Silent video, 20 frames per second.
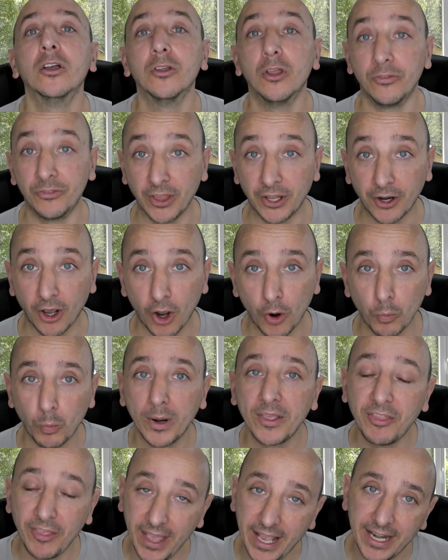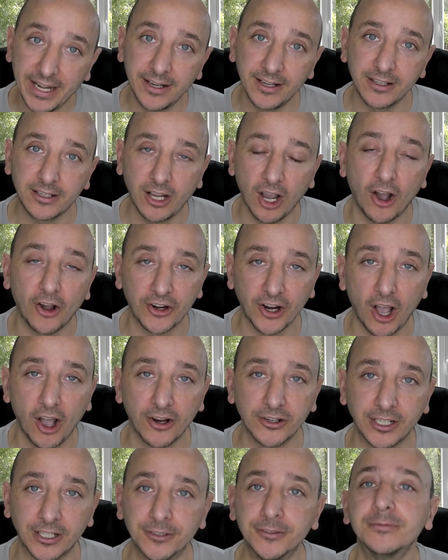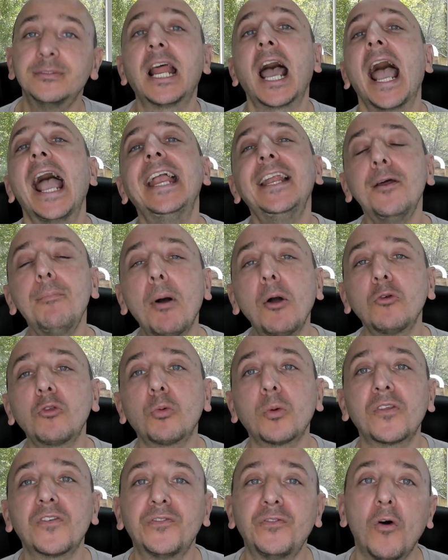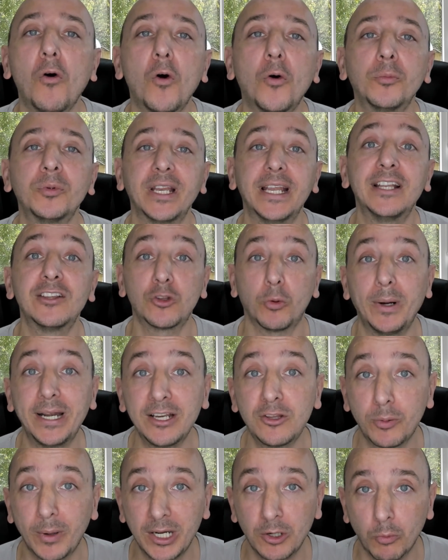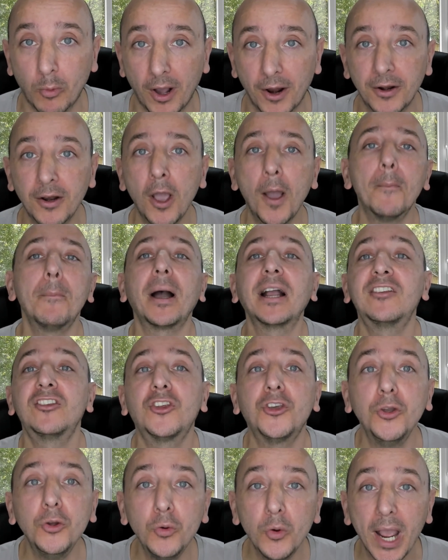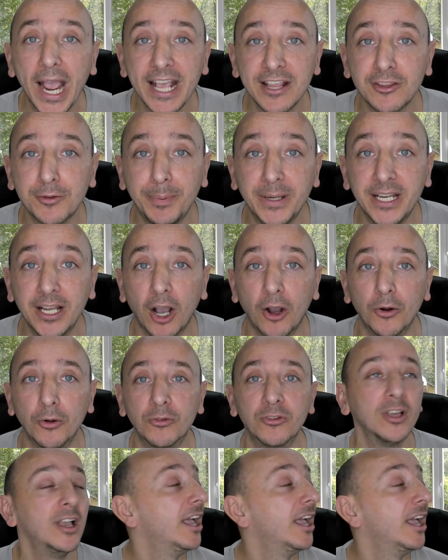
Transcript: that are within Cardano. Now, Adapulse was formed in 2021 by two SPOs,